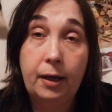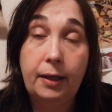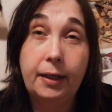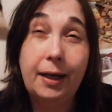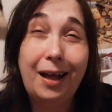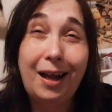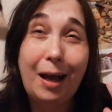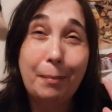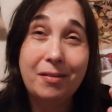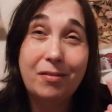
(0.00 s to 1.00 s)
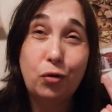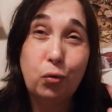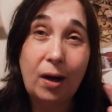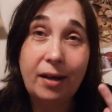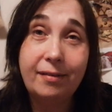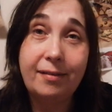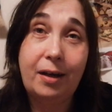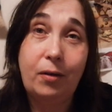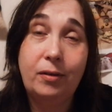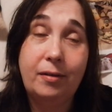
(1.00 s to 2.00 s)
And it happens twice
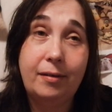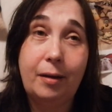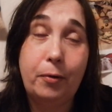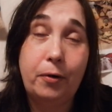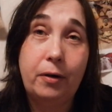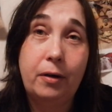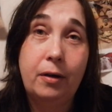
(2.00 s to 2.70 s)
now this summer.